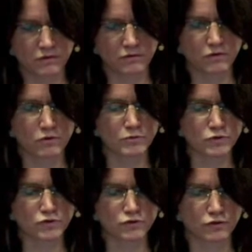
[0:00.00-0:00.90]

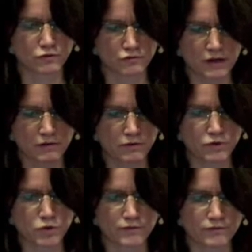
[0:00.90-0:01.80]
almost or around
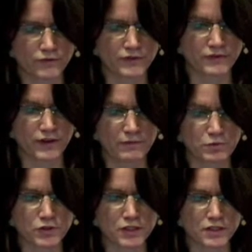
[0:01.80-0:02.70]

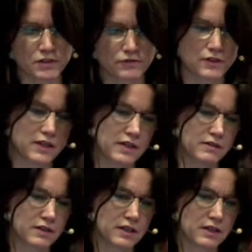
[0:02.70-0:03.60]
55% of the
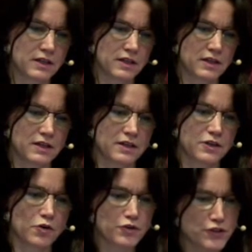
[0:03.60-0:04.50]

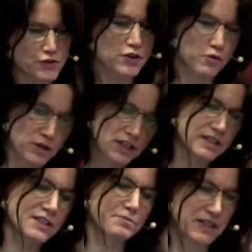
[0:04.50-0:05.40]

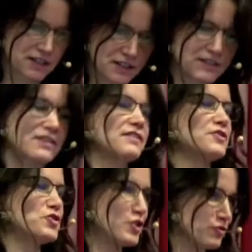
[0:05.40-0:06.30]
non-Estonian speaking
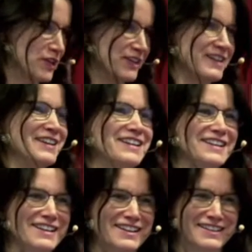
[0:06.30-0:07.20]
children,
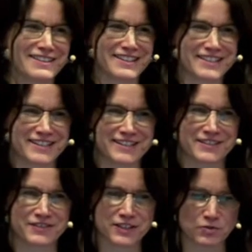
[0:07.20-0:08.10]
let's say it's
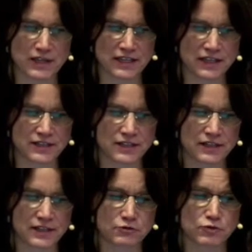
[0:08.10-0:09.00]
in this way, are
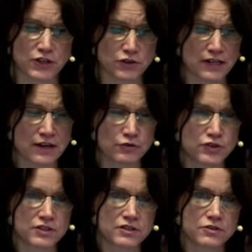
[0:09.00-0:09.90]
studying in Russian
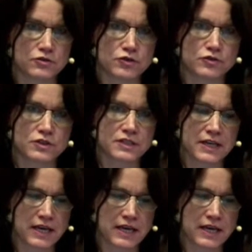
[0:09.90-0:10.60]
language institutions.